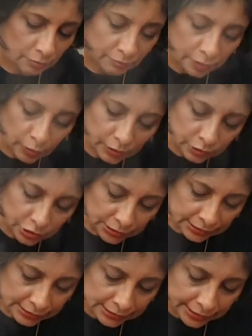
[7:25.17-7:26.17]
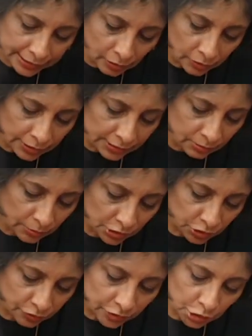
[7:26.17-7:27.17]
we're going to just take out as much
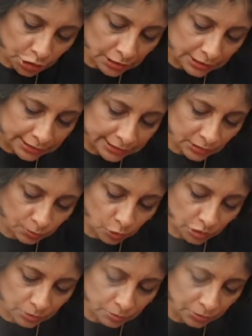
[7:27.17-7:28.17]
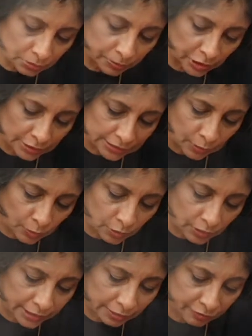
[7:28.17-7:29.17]
of the chilies as possible because I want
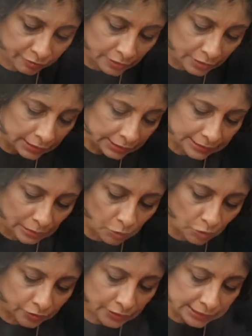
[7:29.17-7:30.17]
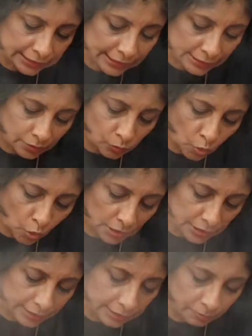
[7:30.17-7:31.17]
to leave some of the seeded water
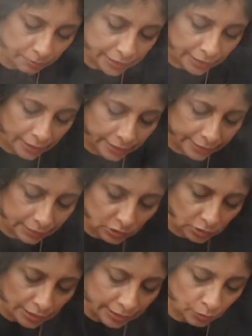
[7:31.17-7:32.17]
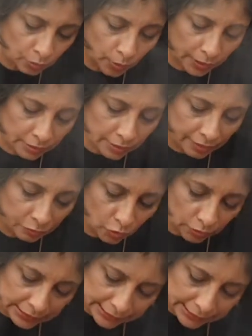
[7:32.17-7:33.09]
in behind so that I don't want to have all the